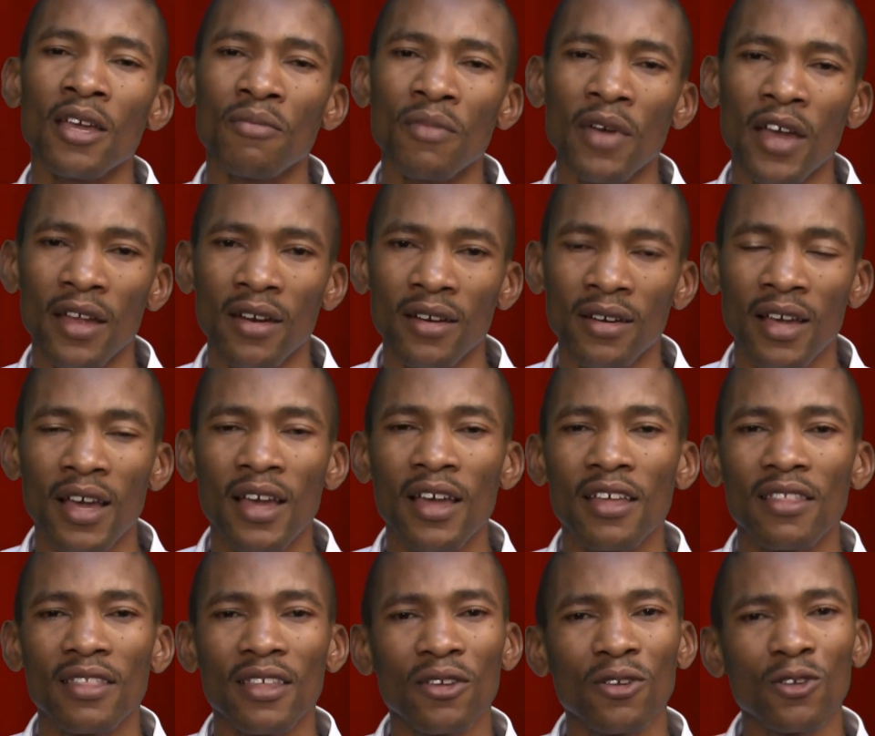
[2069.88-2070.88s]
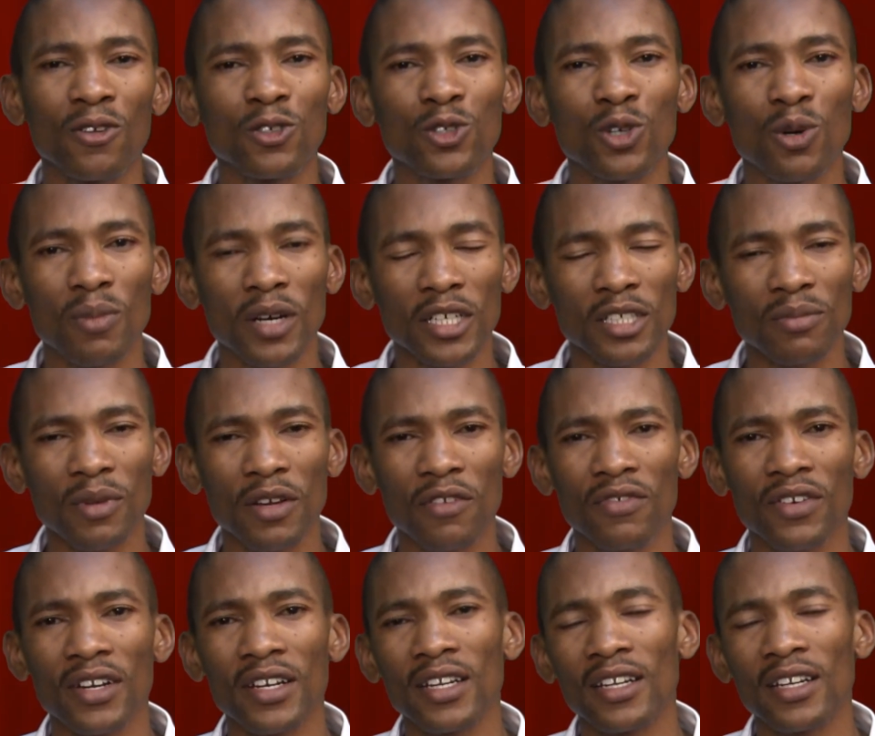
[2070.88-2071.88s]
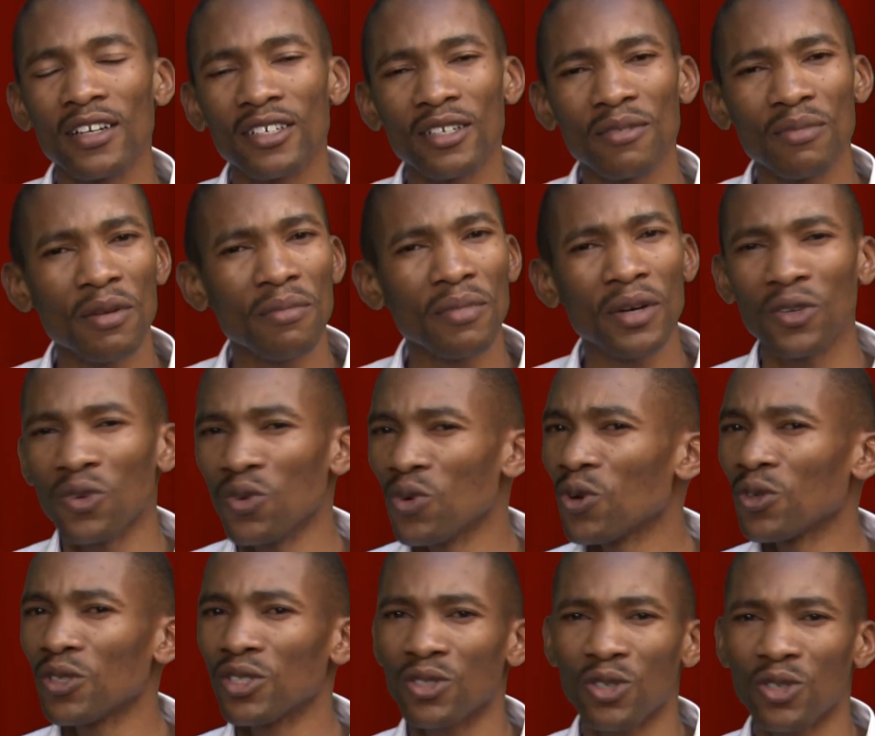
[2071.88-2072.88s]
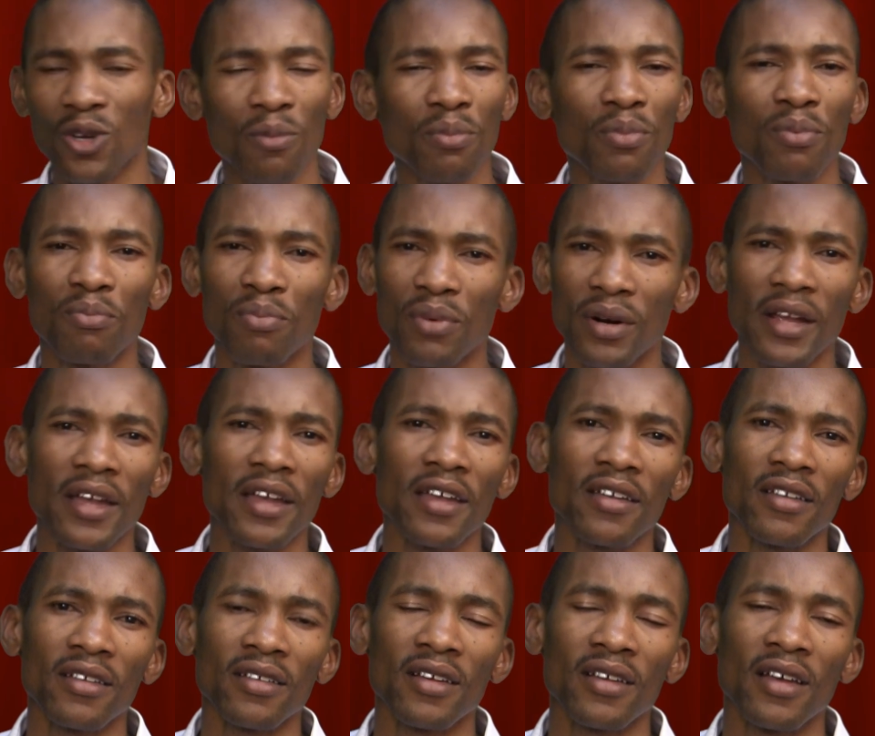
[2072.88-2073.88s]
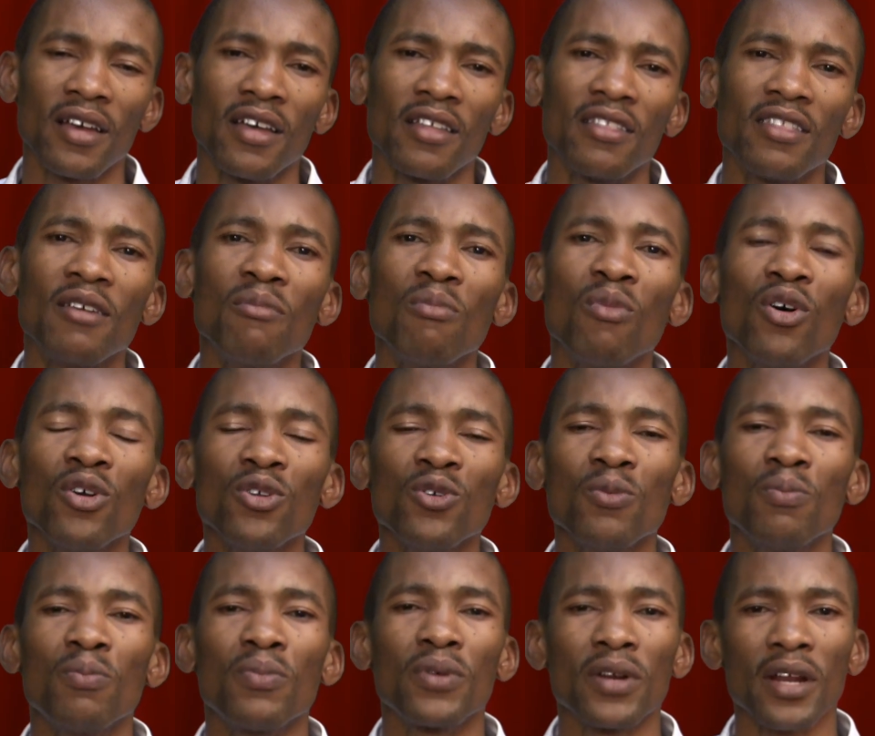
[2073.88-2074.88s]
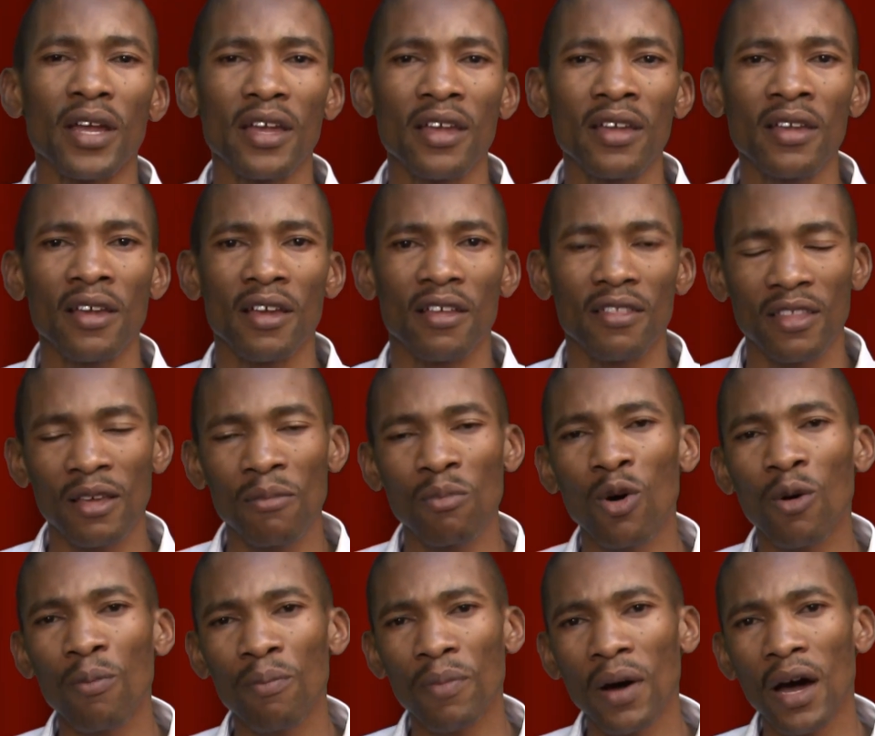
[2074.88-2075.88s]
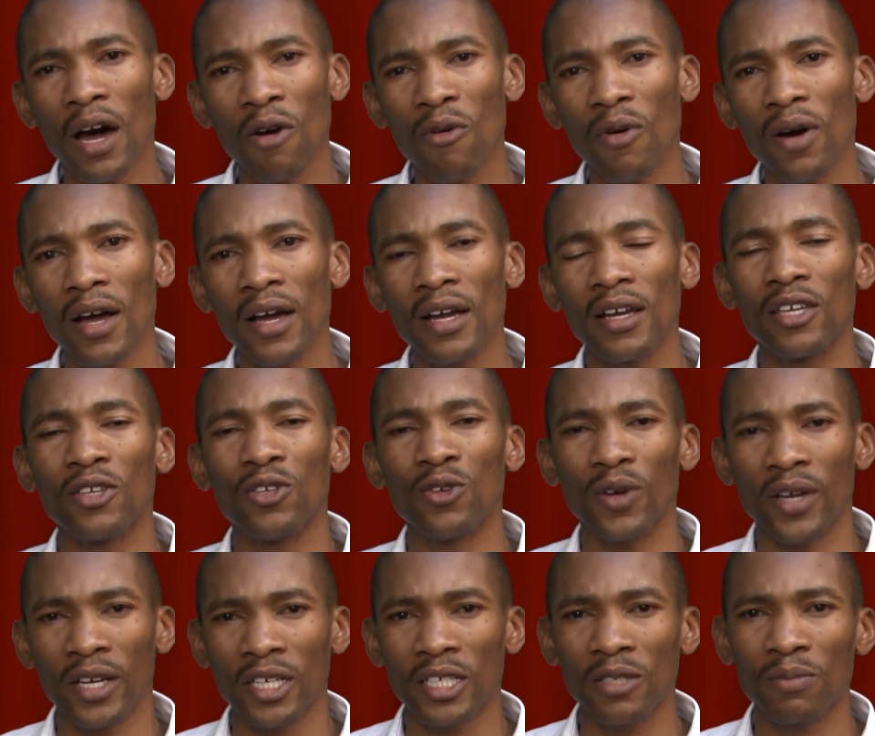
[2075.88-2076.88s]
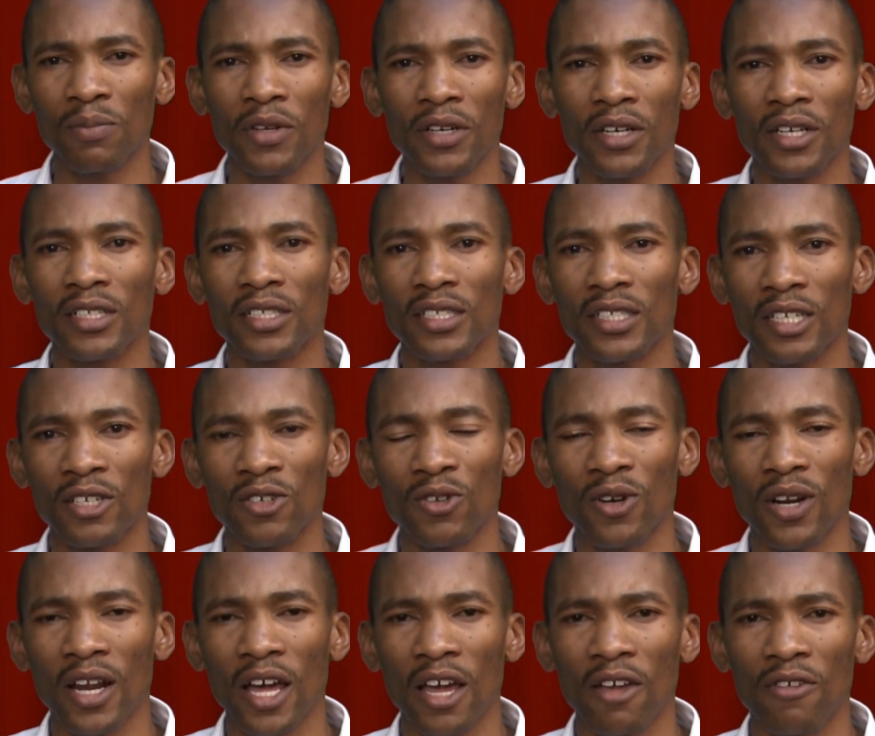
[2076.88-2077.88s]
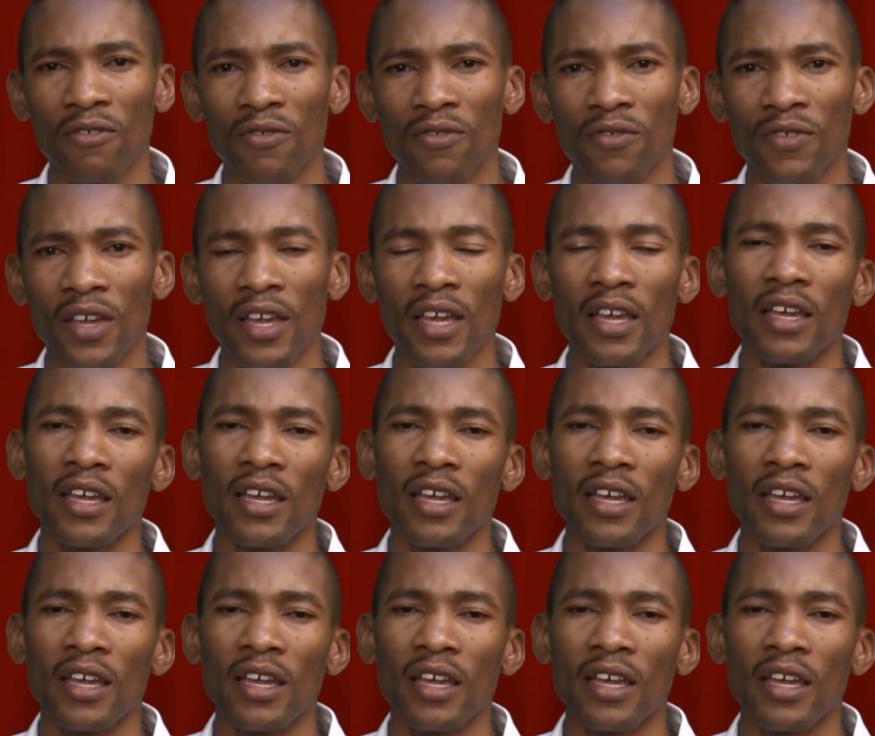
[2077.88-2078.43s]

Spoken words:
Amen. Thank you so much, my friend. And remember, do not stop praying. The more you pray, the more power you experience in your life.